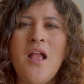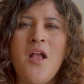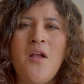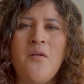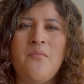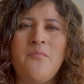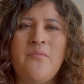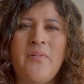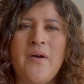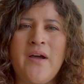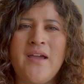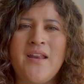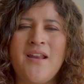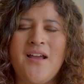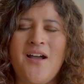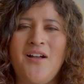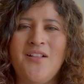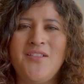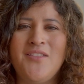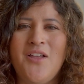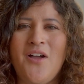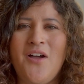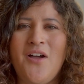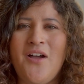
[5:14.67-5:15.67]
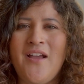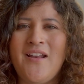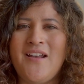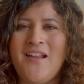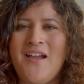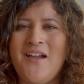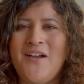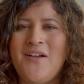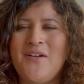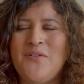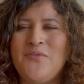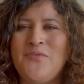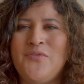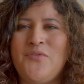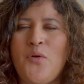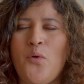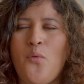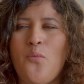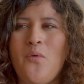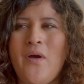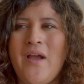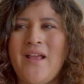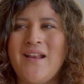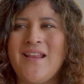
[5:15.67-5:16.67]
But a lot of
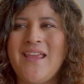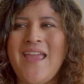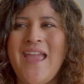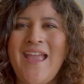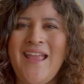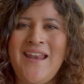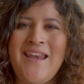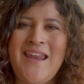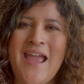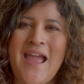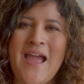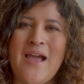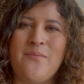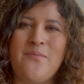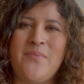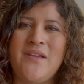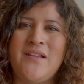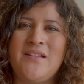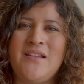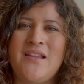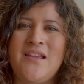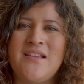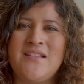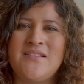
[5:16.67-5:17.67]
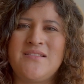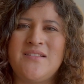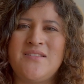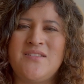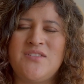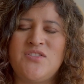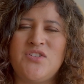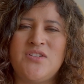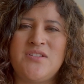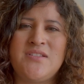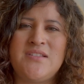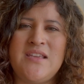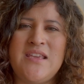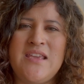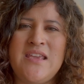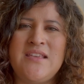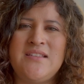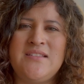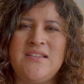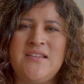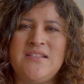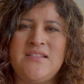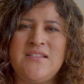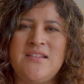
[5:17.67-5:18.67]
what can happen is it's just
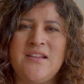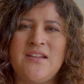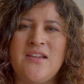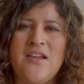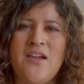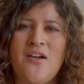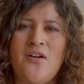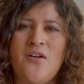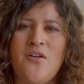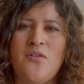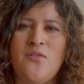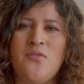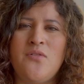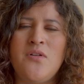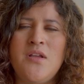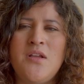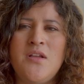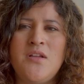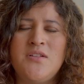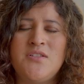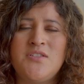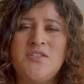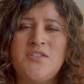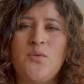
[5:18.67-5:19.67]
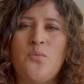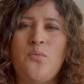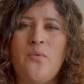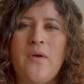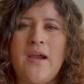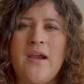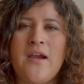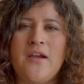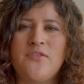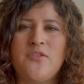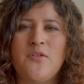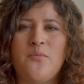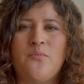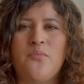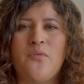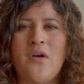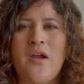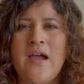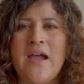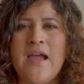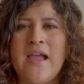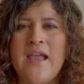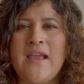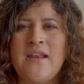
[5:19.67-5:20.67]
easy to go to where the
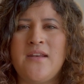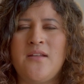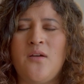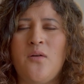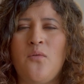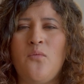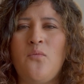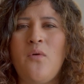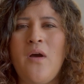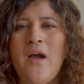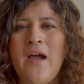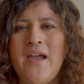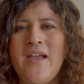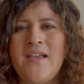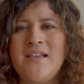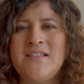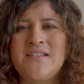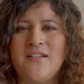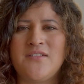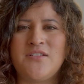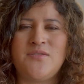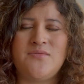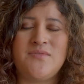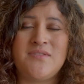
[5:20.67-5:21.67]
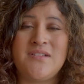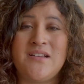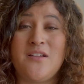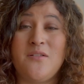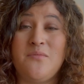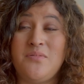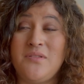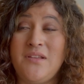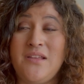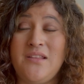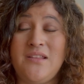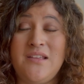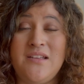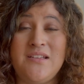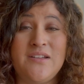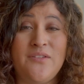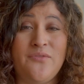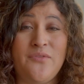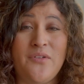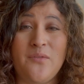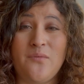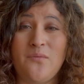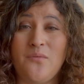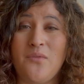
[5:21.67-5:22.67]
bride was. She was in a completely
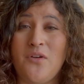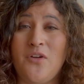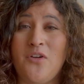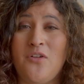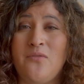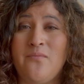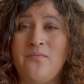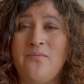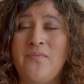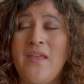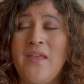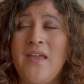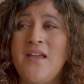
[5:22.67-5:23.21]
different room.